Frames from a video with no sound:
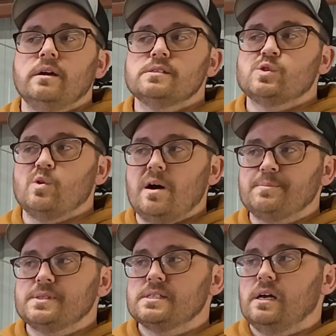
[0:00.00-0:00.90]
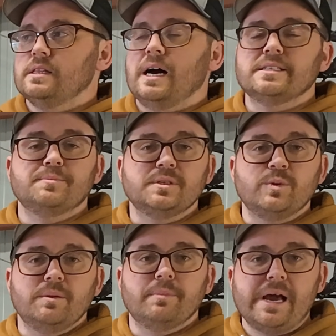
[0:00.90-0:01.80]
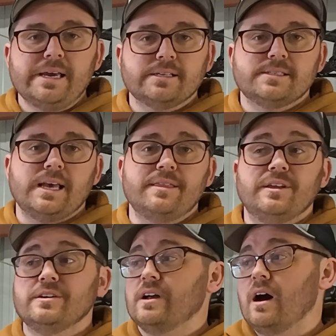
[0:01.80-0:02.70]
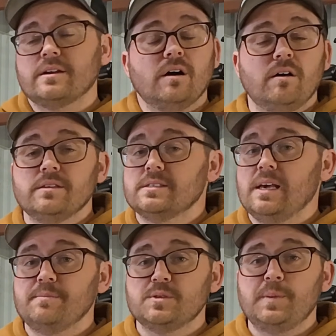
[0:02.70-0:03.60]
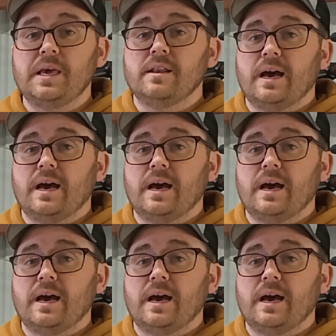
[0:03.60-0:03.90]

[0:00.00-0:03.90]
swaps a lot between bikes, and they're not all the same speed.